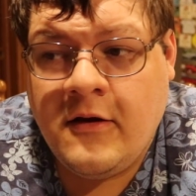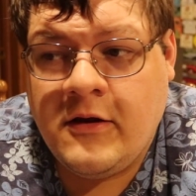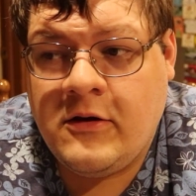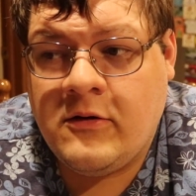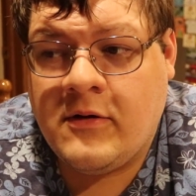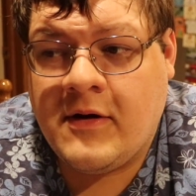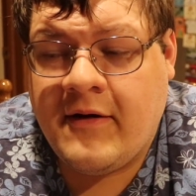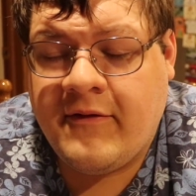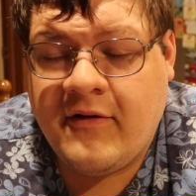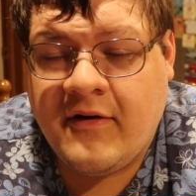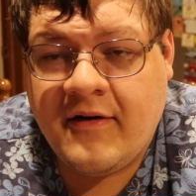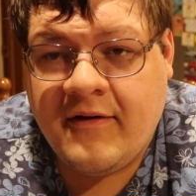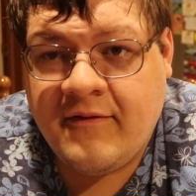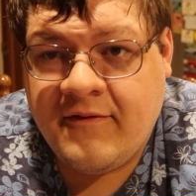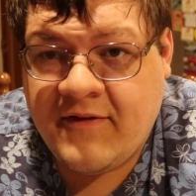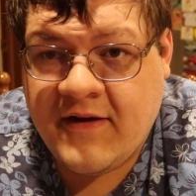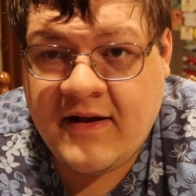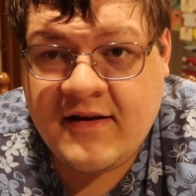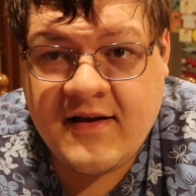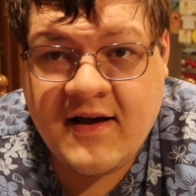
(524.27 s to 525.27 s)
you have a
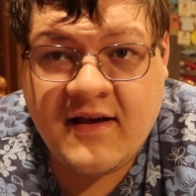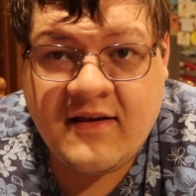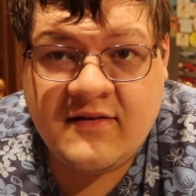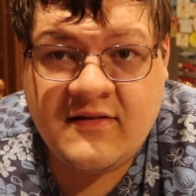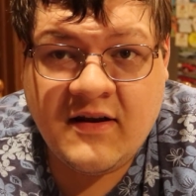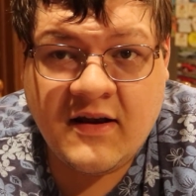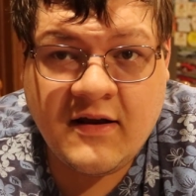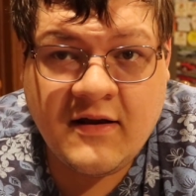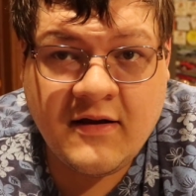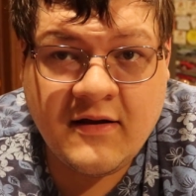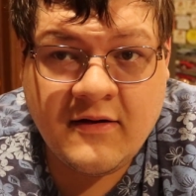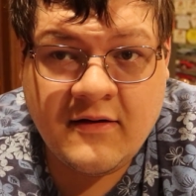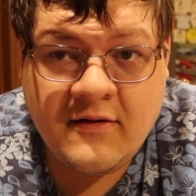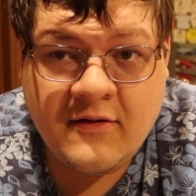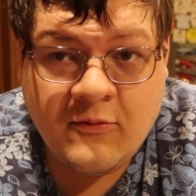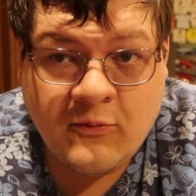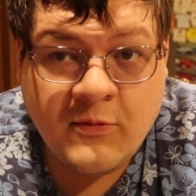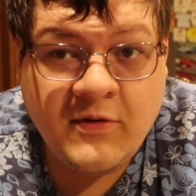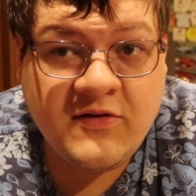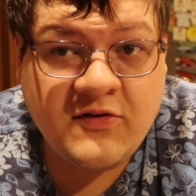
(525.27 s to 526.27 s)
fantastic
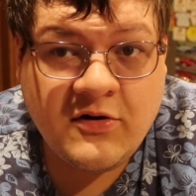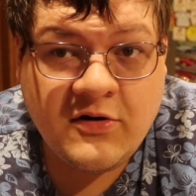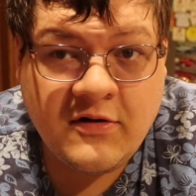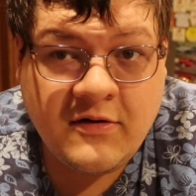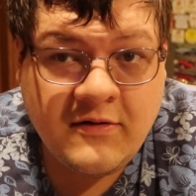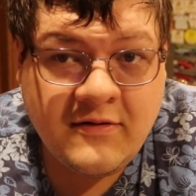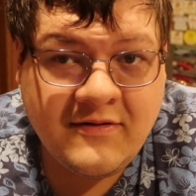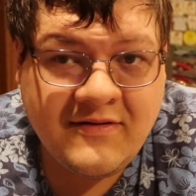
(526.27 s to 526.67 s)
wizard.